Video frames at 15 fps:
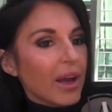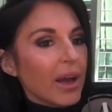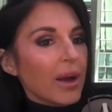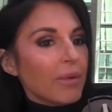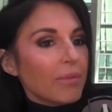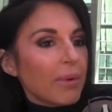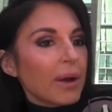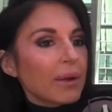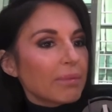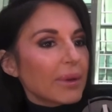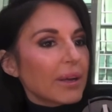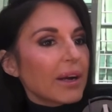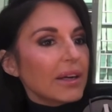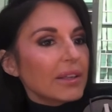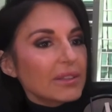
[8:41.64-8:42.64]
But
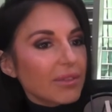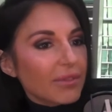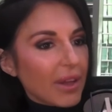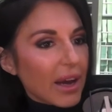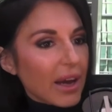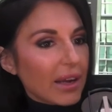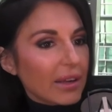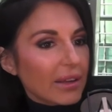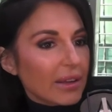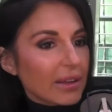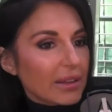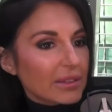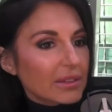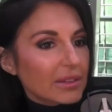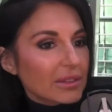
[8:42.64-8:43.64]
because of that,
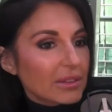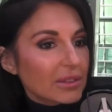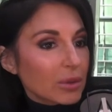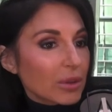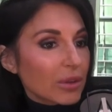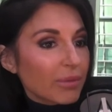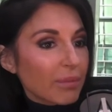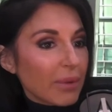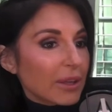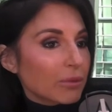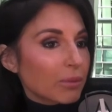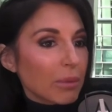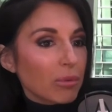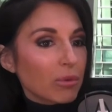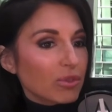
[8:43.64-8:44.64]
it sort of makes
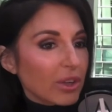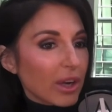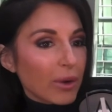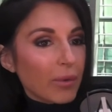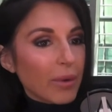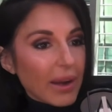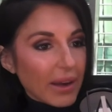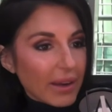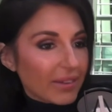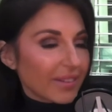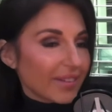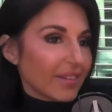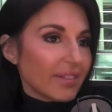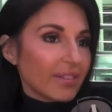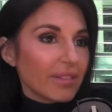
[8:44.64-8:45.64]
people shy away because
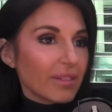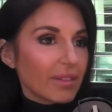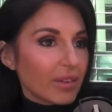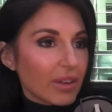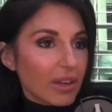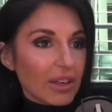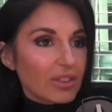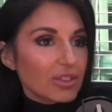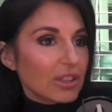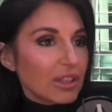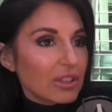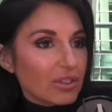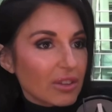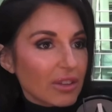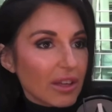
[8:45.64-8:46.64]
then you got to change
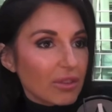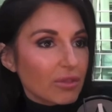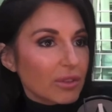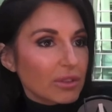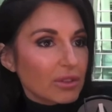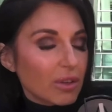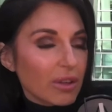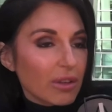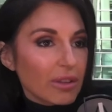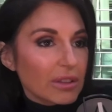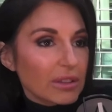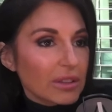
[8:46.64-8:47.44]
your client's risk tolerance,